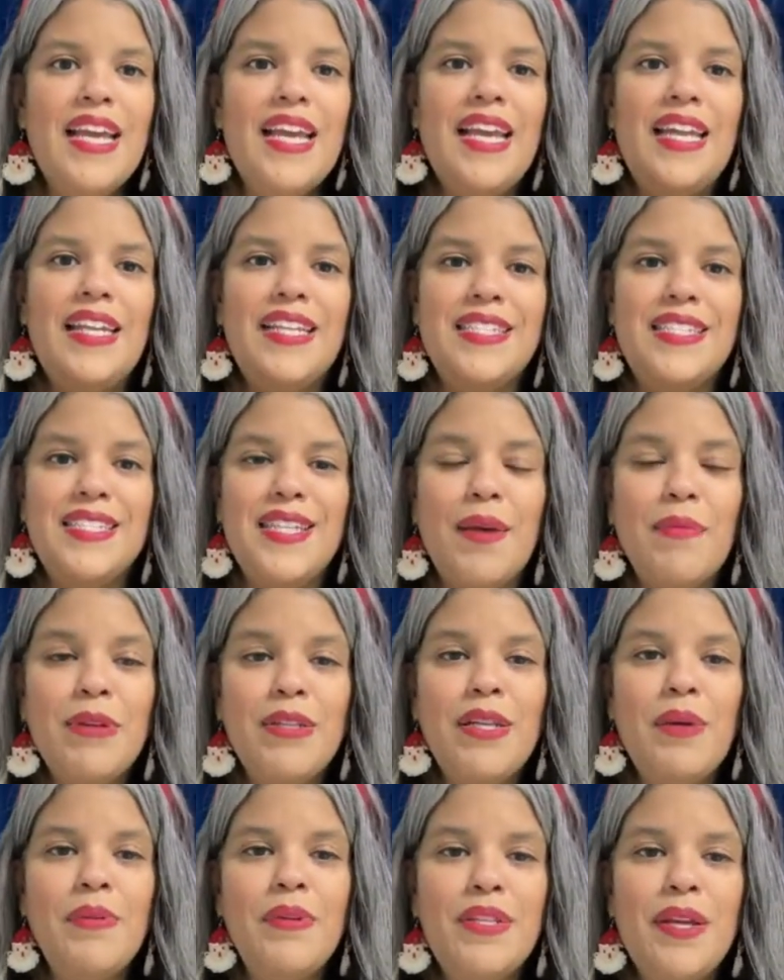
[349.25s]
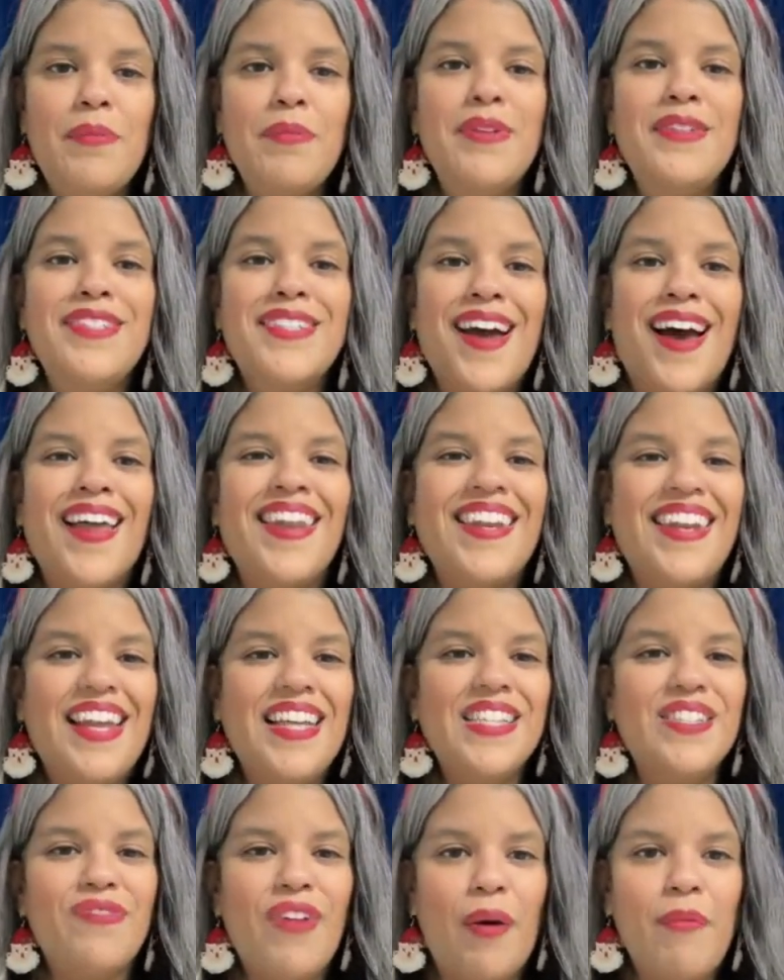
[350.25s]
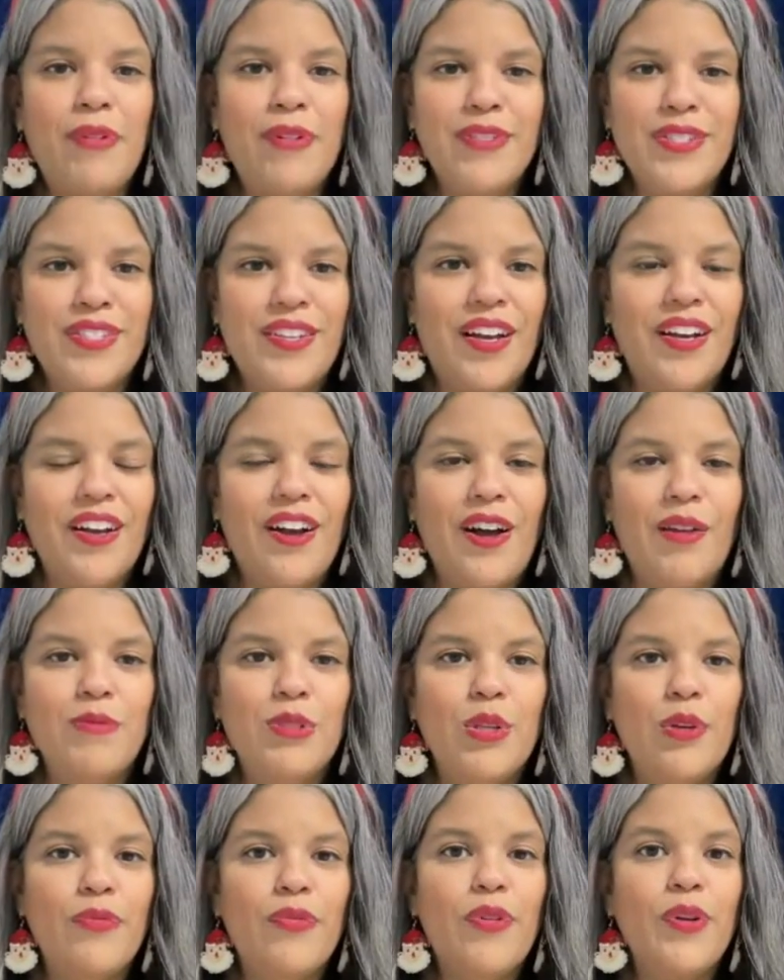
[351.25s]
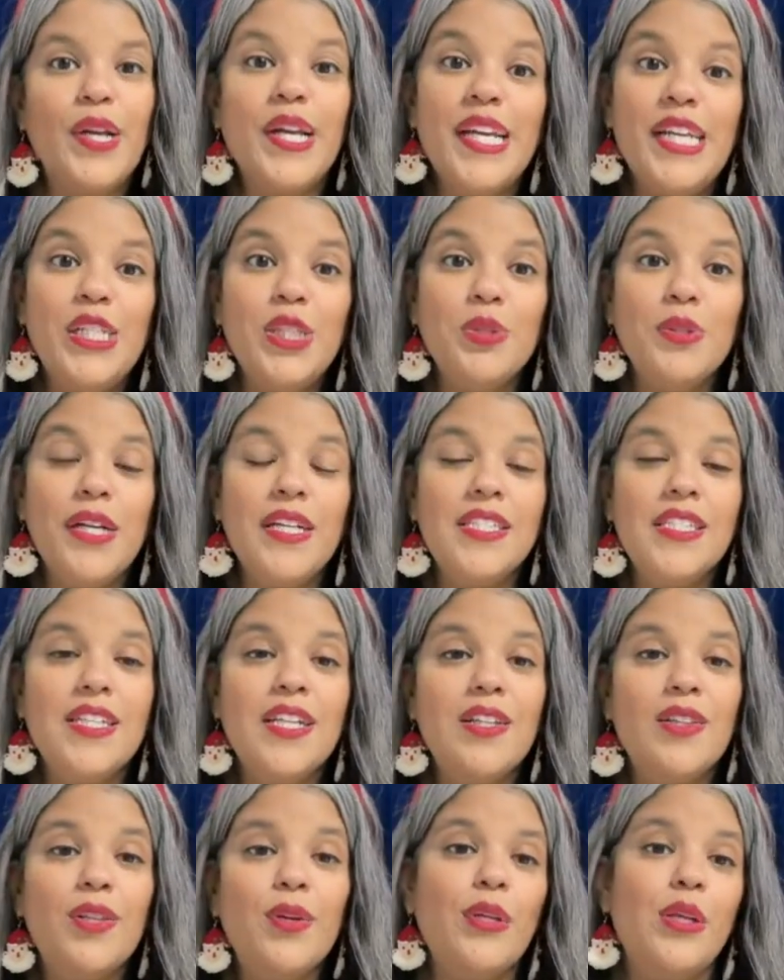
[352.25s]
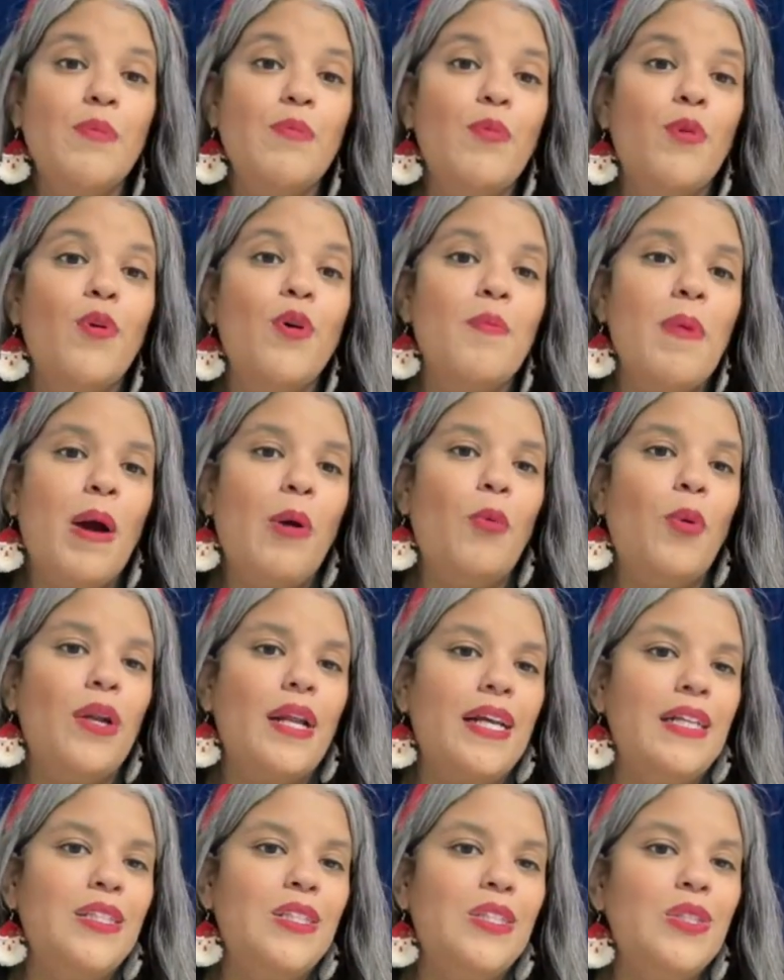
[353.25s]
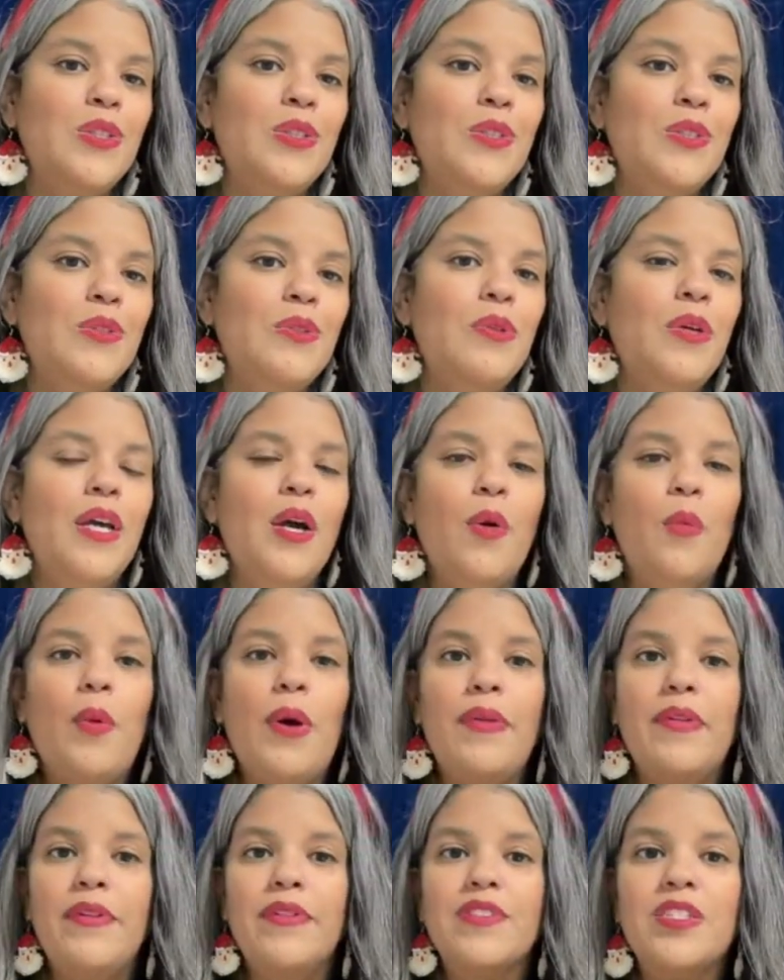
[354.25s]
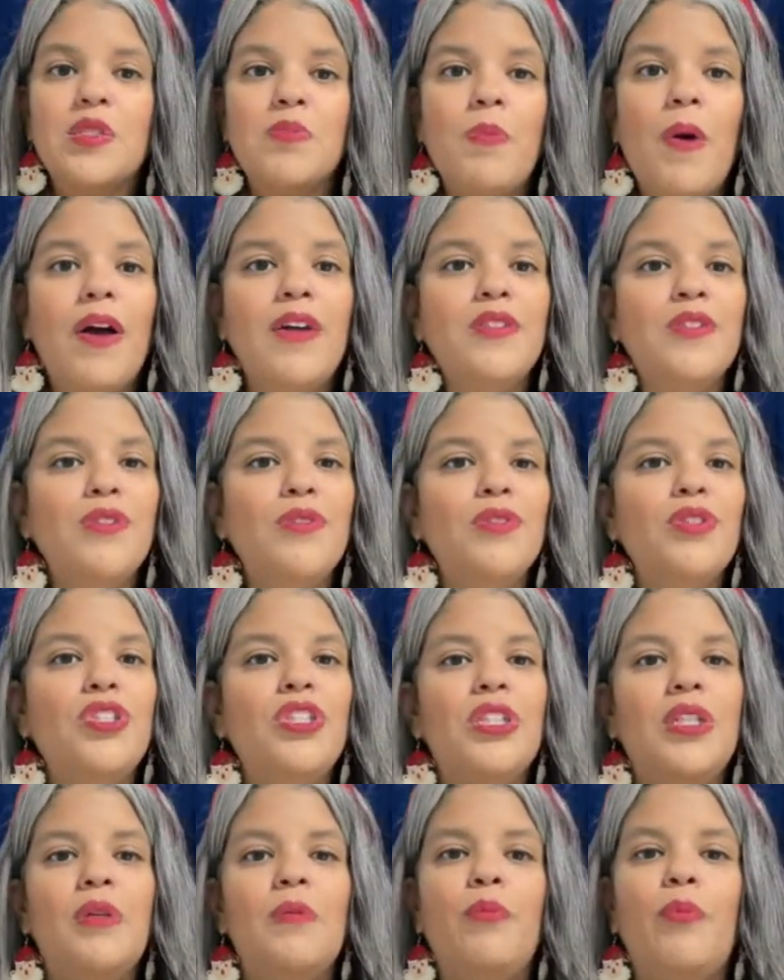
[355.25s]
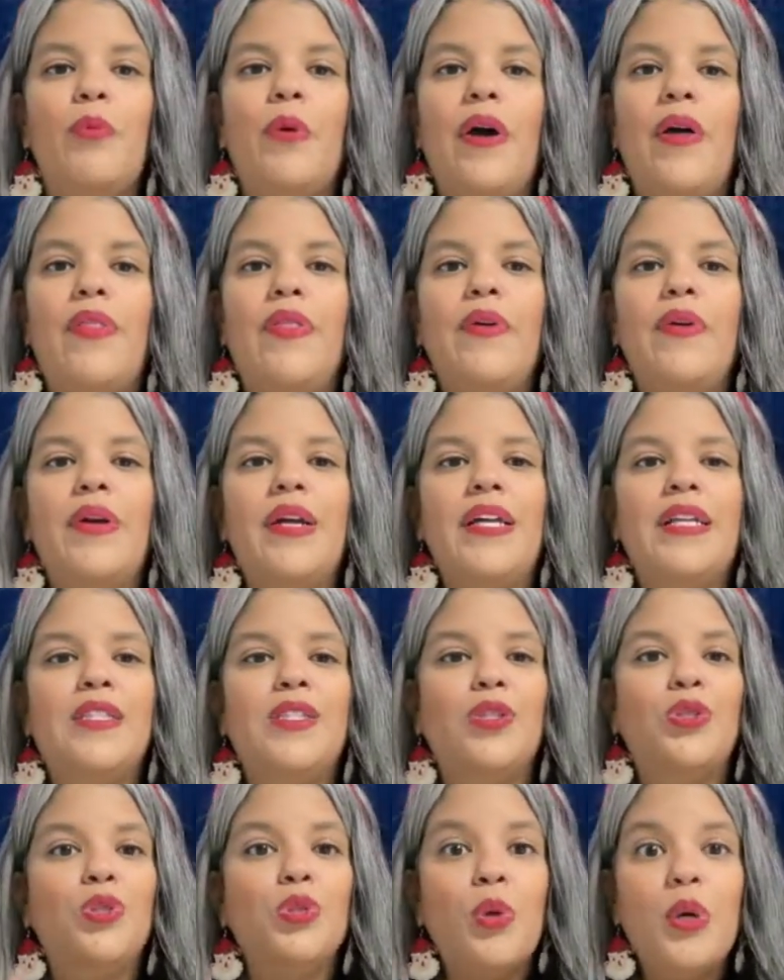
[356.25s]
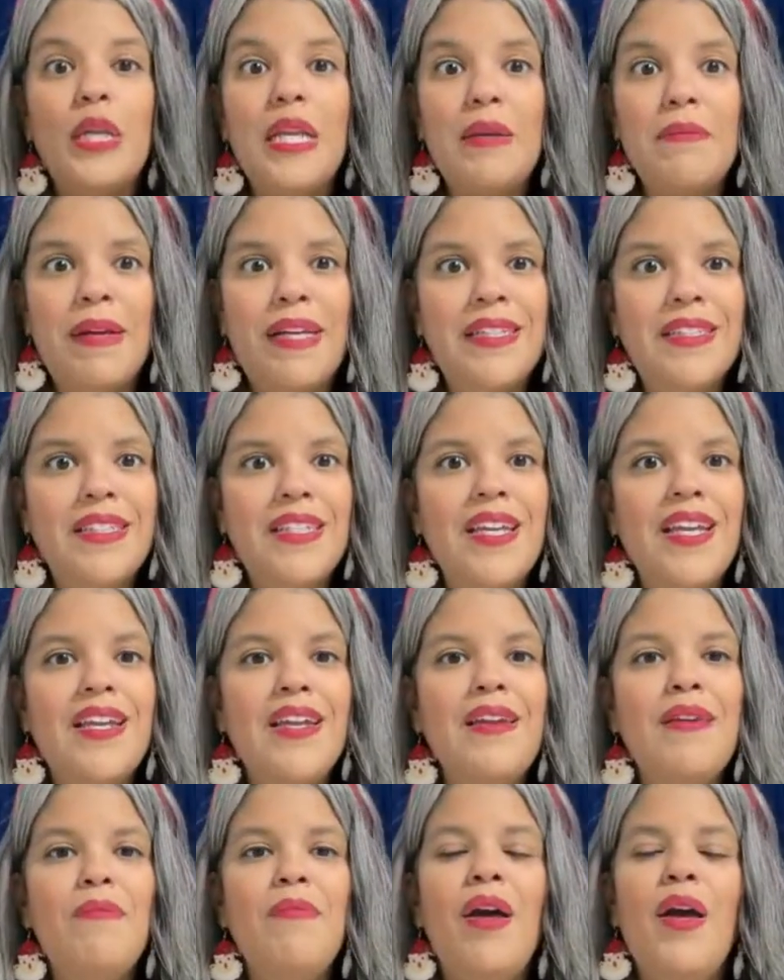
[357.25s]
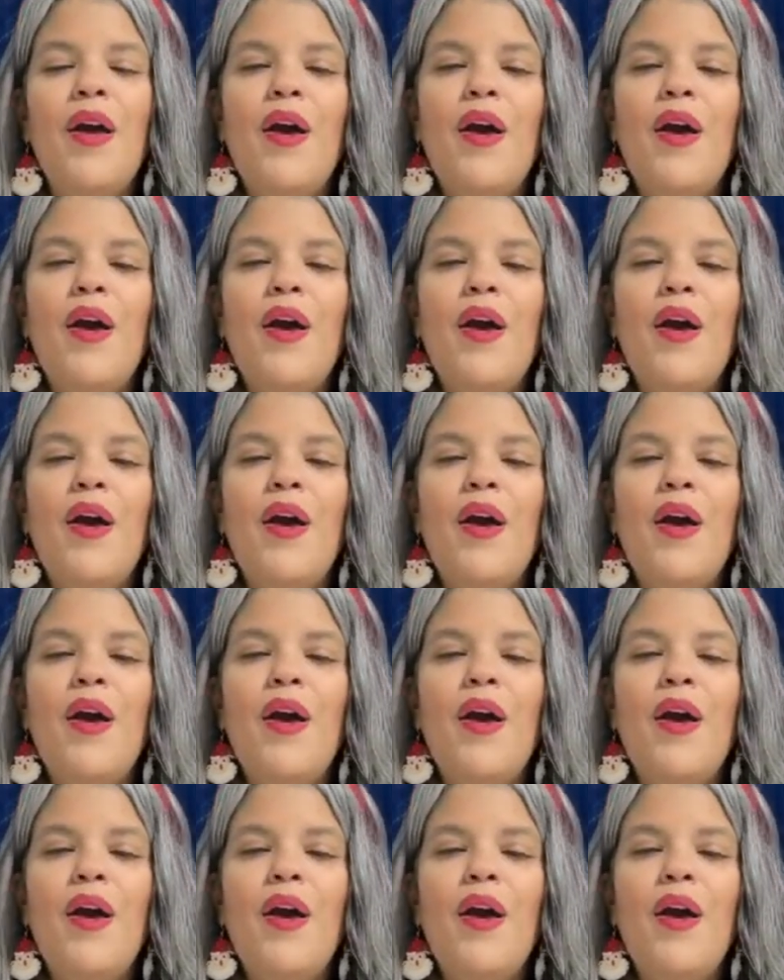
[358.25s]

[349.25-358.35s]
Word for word: It is w w w dot lets vamonos dot com. So if you're interested in learning more about what I do, whether it's sponsorship, whether it's joining my team,